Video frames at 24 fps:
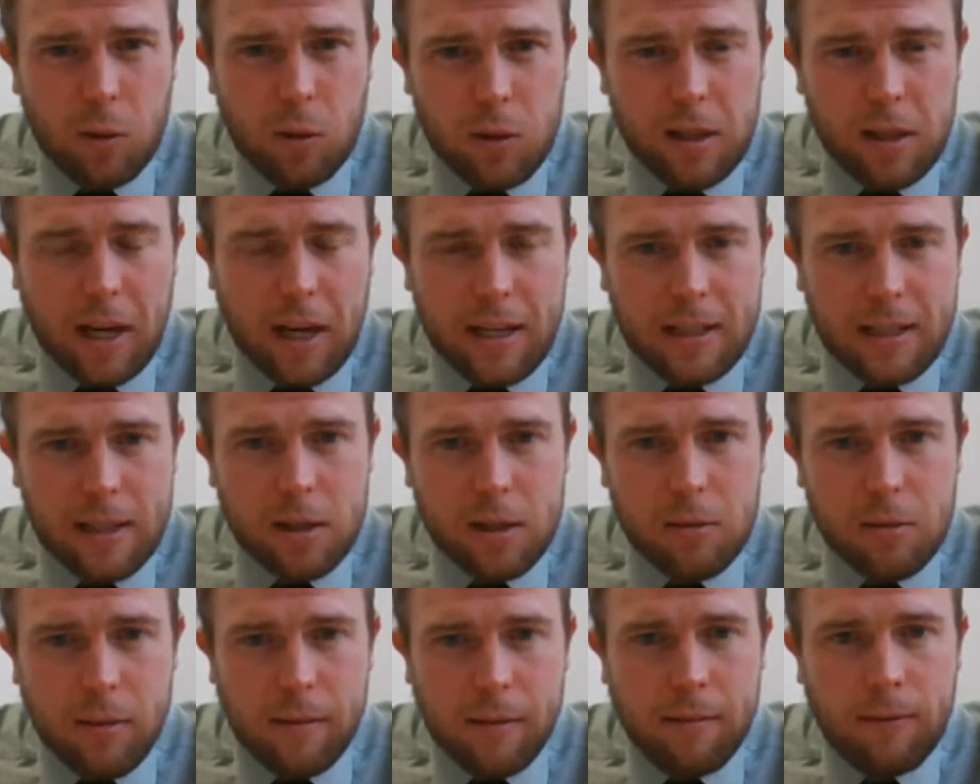to Key Stage
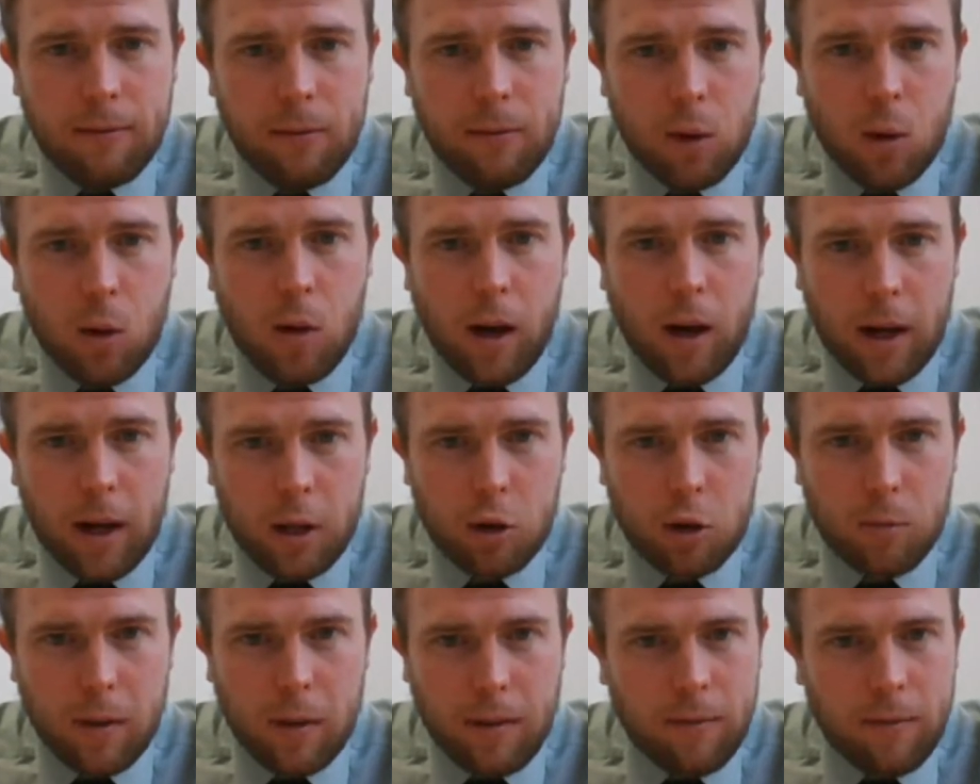3 and 4, and
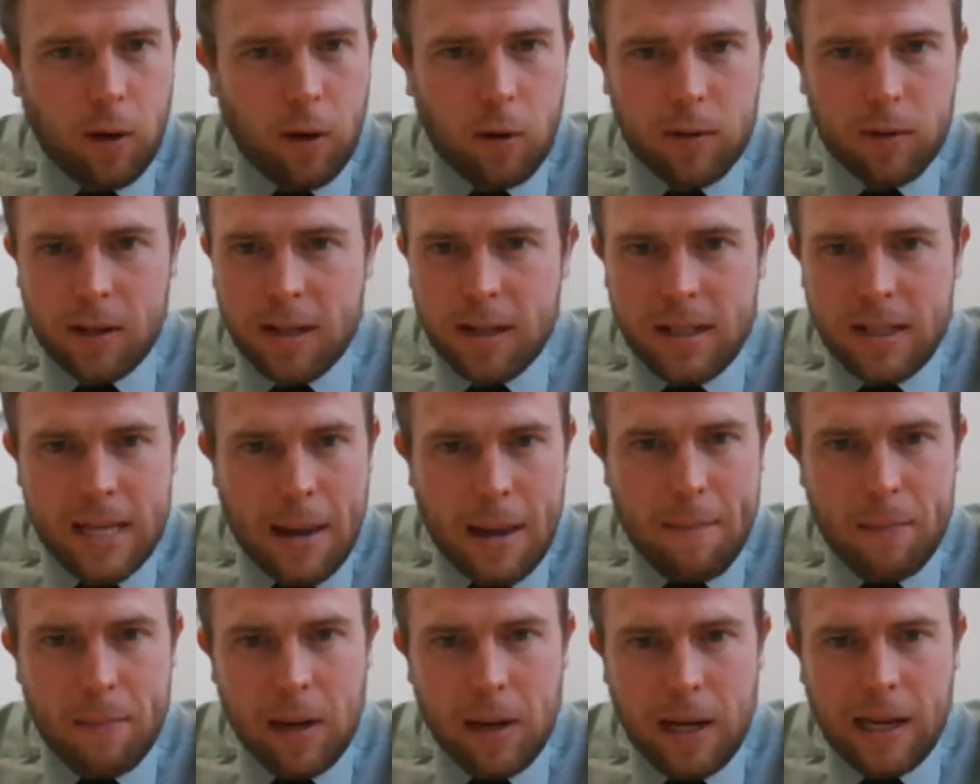you'll be involved in
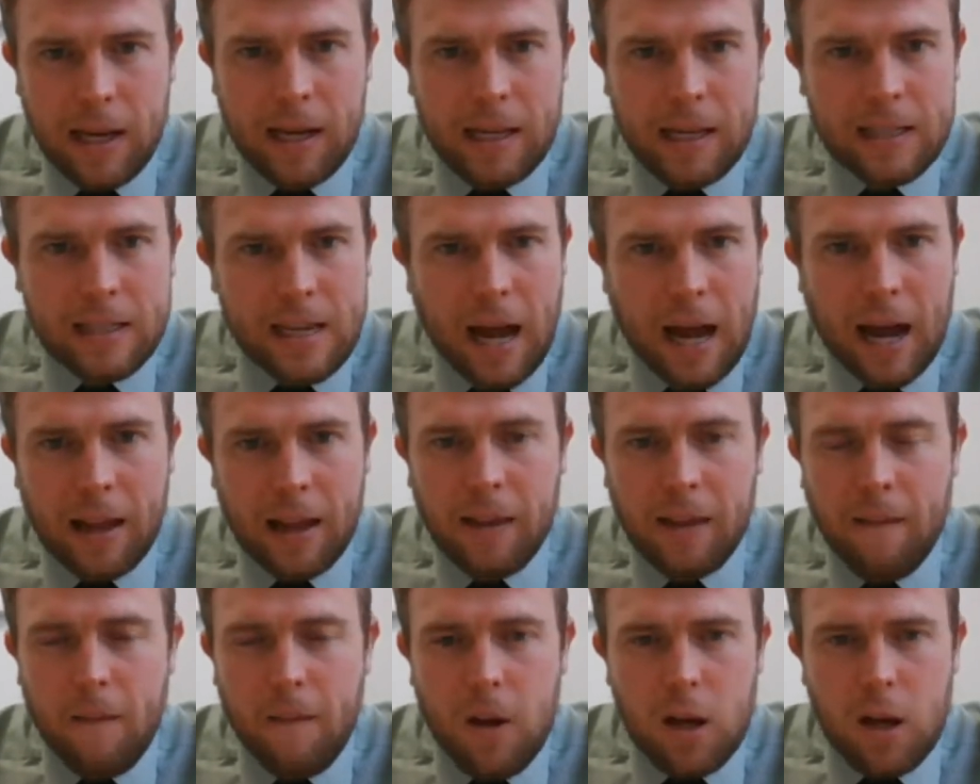assemblies
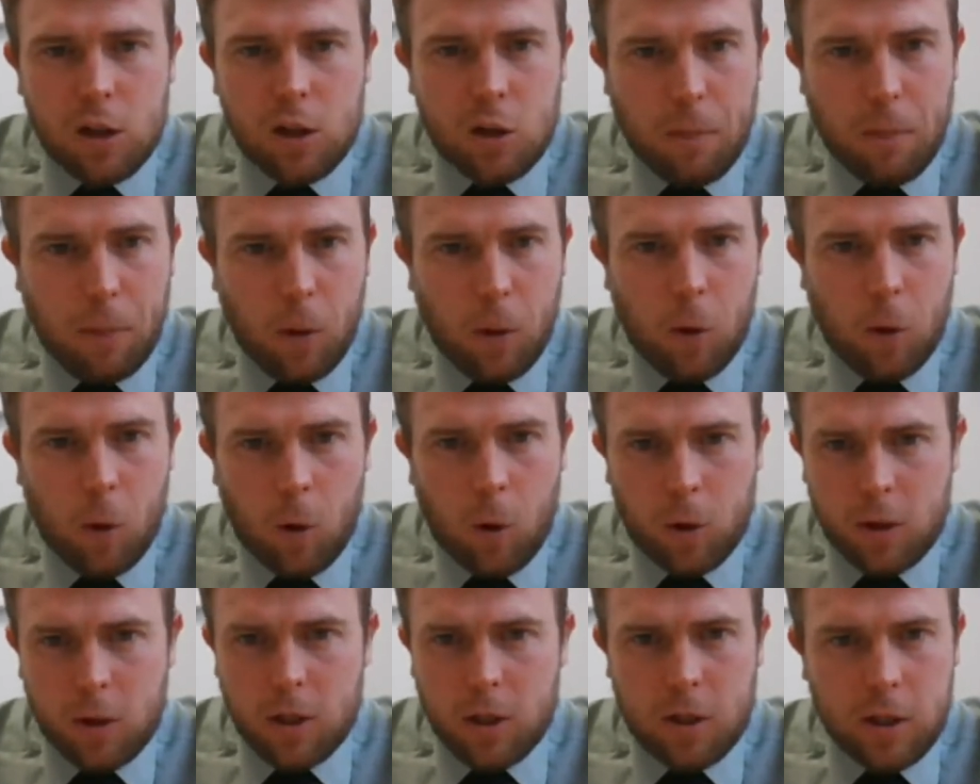and
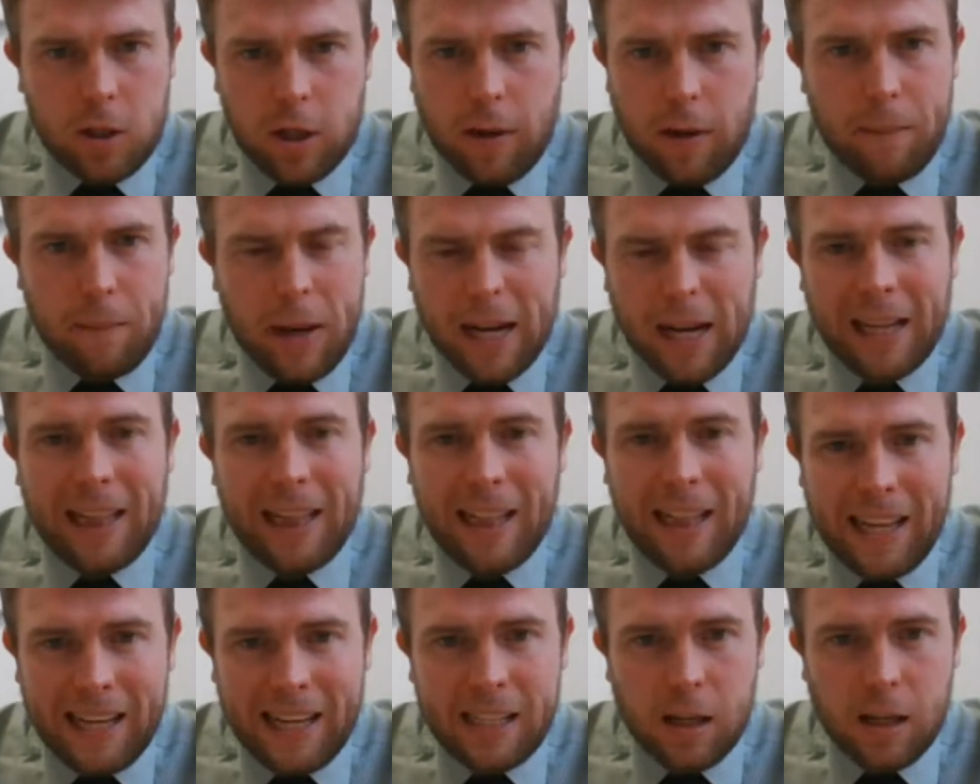support and, being a
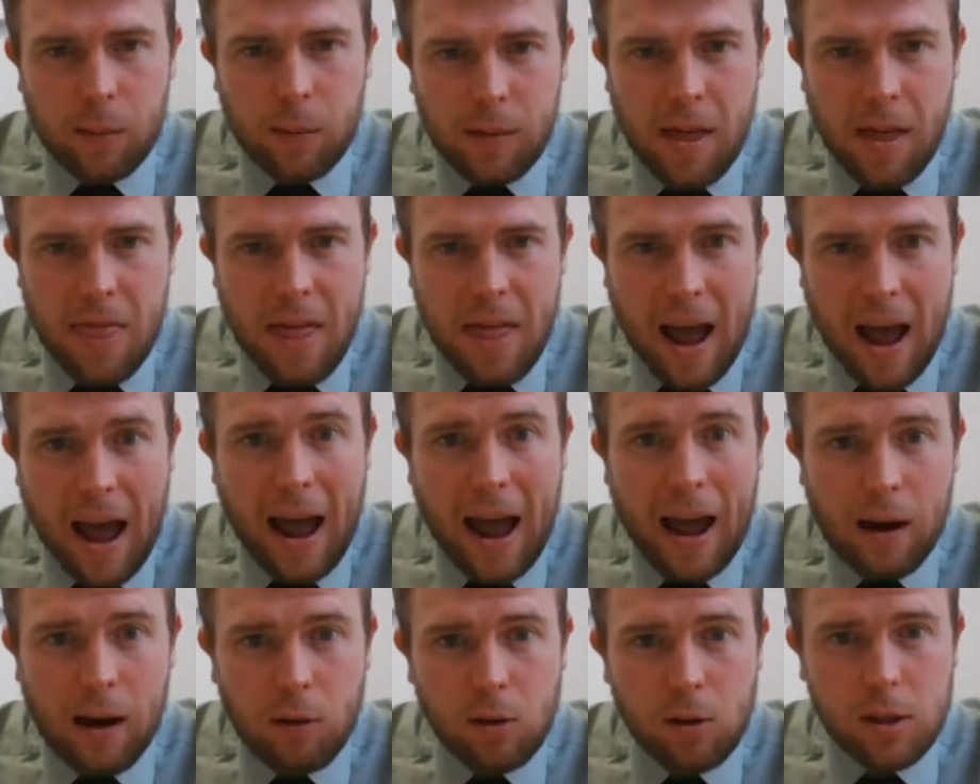leader within that
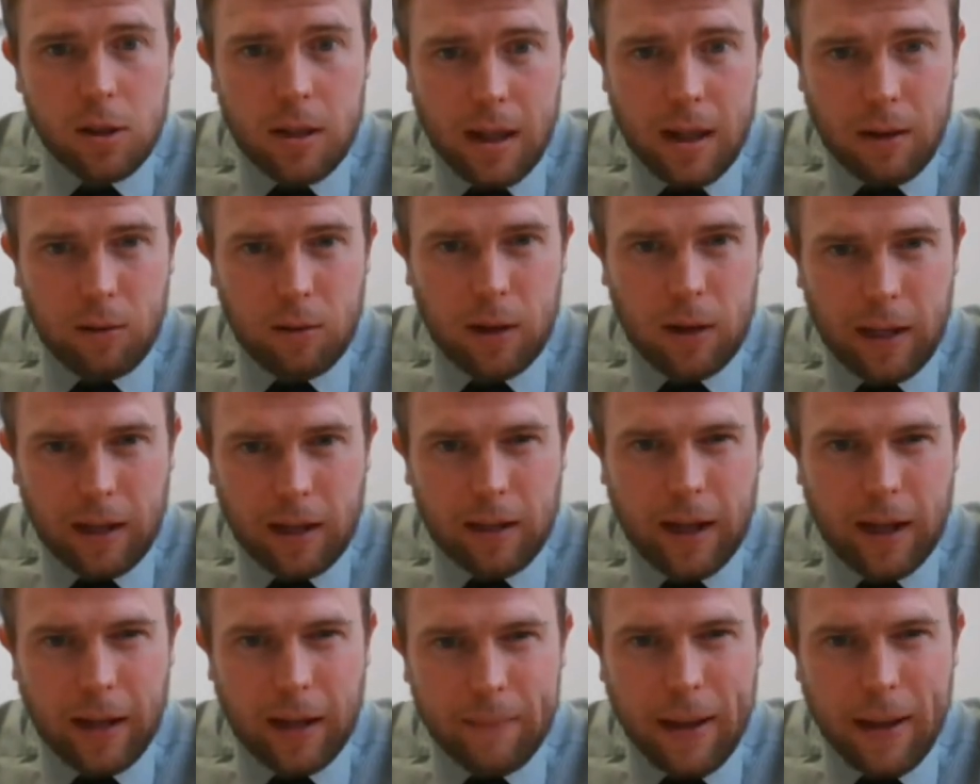house, and that will link
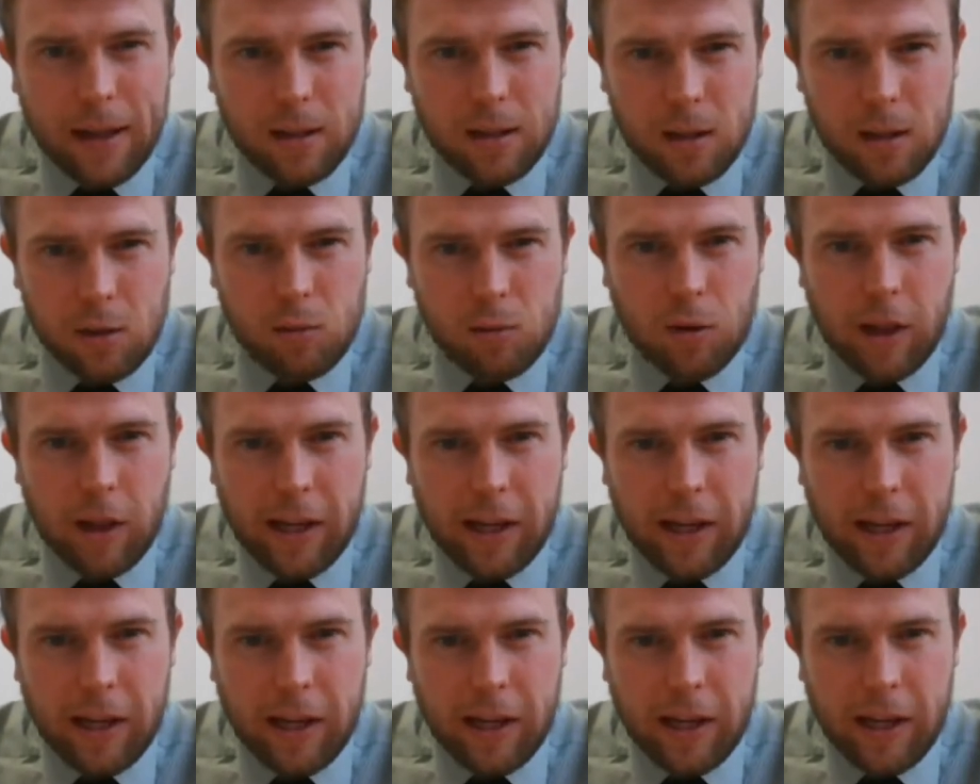going back to the Swan
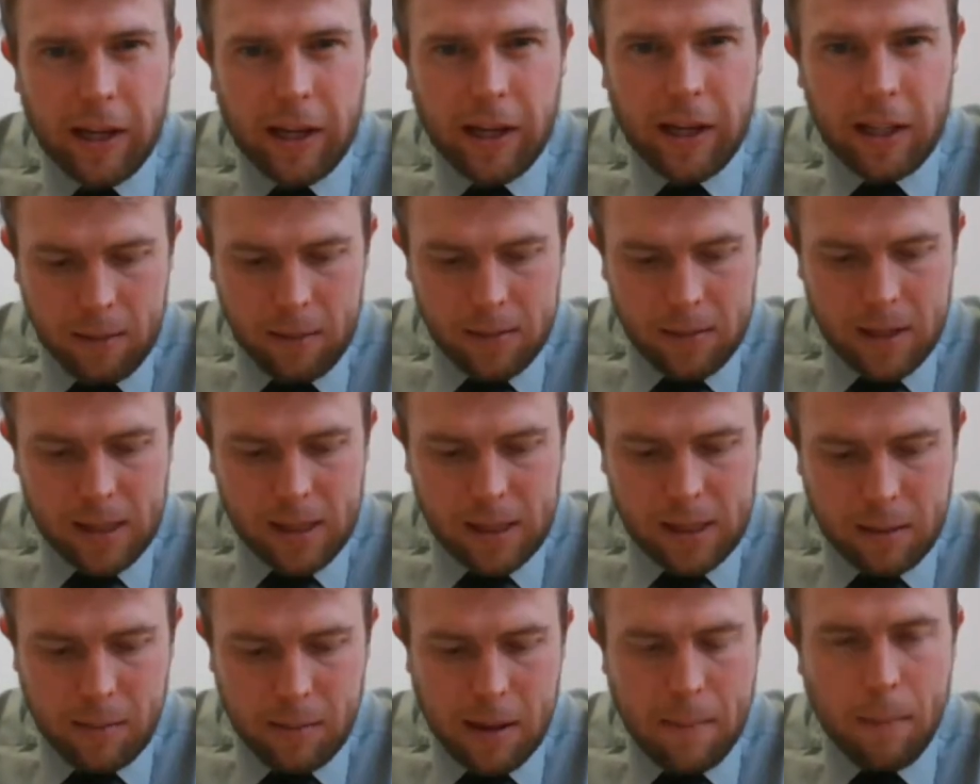Leadership Programme, so that's
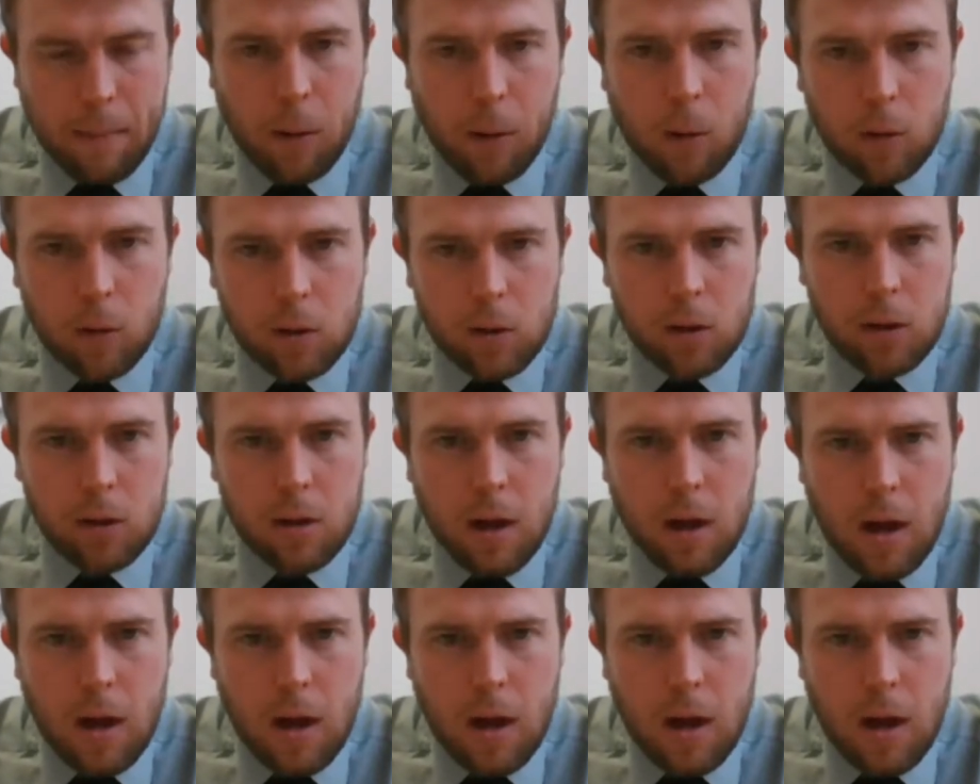going to be important.